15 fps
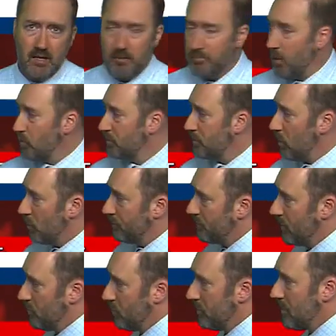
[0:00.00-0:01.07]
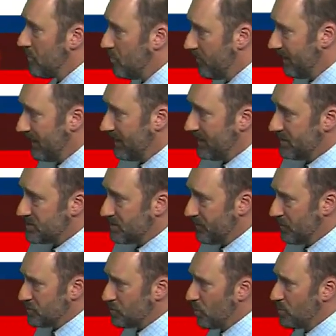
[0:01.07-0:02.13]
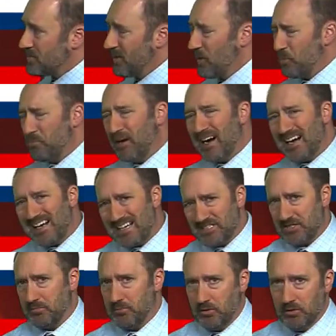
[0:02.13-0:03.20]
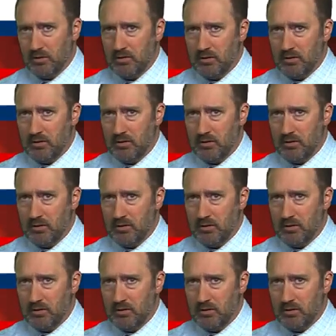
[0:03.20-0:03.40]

Potent cold front will be moving in, and severe storms are possible.